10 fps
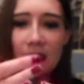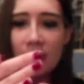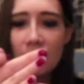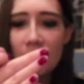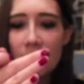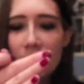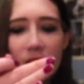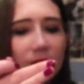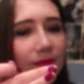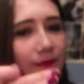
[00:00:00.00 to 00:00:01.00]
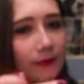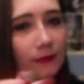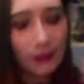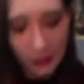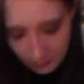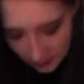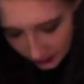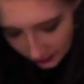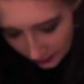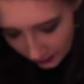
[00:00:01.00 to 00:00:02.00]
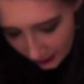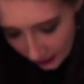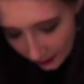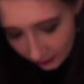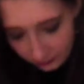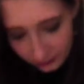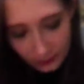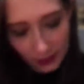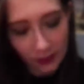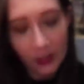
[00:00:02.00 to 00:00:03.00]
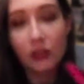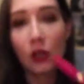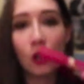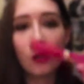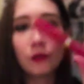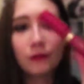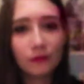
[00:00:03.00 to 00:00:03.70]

it. But yeah, it's a nice color